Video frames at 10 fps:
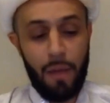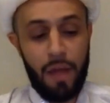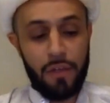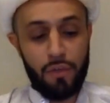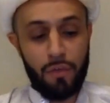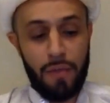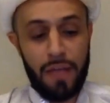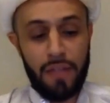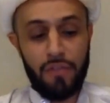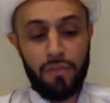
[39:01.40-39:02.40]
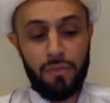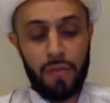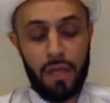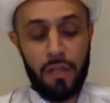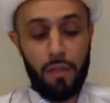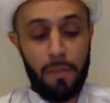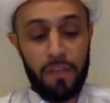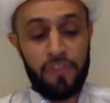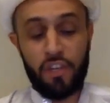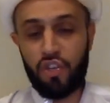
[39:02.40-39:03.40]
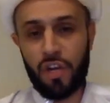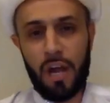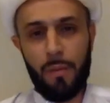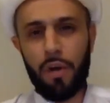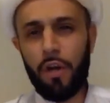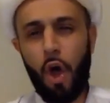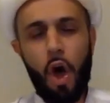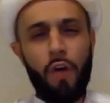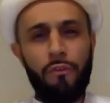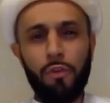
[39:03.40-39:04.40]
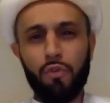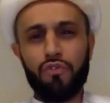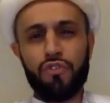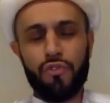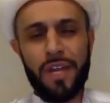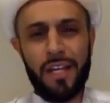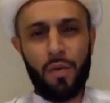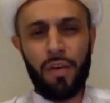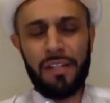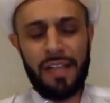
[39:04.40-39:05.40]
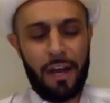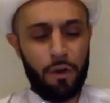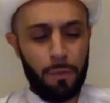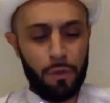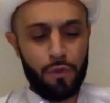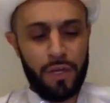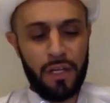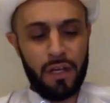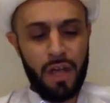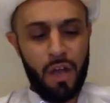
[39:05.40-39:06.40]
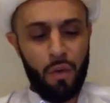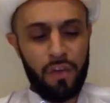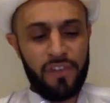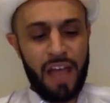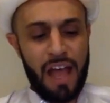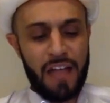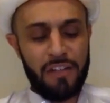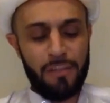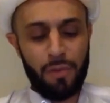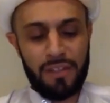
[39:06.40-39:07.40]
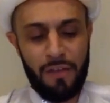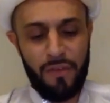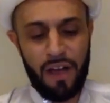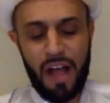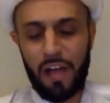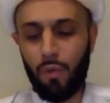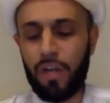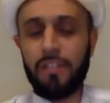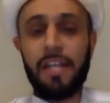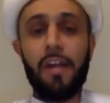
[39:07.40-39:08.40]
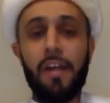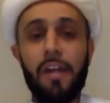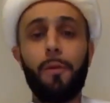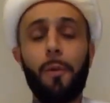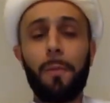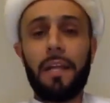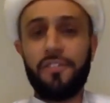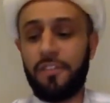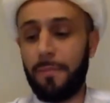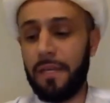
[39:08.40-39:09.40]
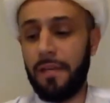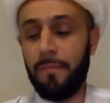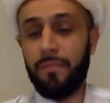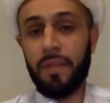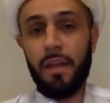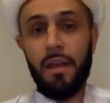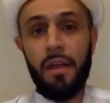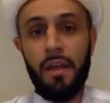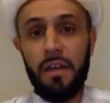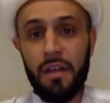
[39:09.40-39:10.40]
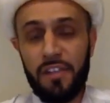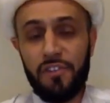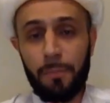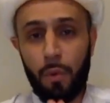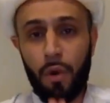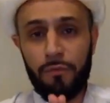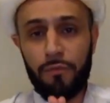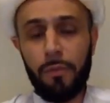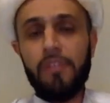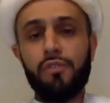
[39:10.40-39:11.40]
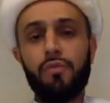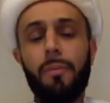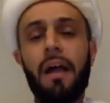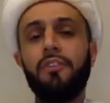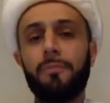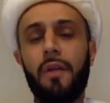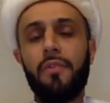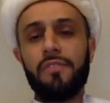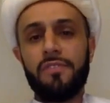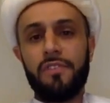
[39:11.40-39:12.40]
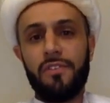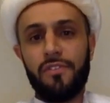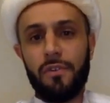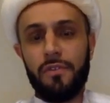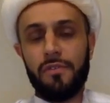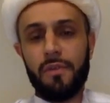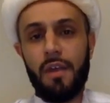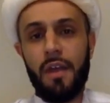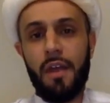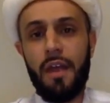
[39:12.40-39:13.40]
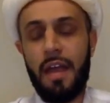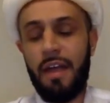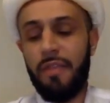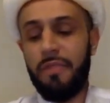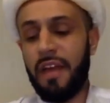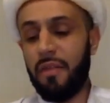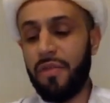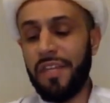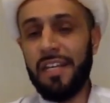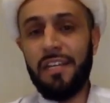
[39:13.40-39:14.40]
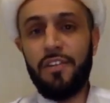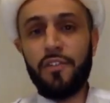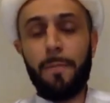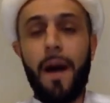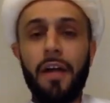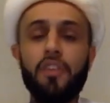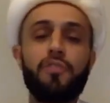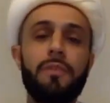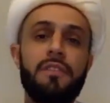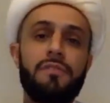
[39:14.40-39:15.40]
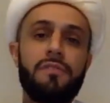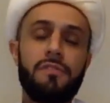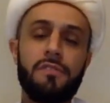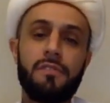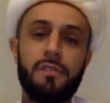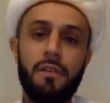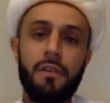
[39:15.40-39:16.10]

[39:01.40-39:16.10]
want to remind you, you know, bitsa sharab, what an awful drink, what a terrible drink. Wasa'at murtafaqa, and what a terrible place to be. It's important for me to remind you, brothers and sisters, that these punishments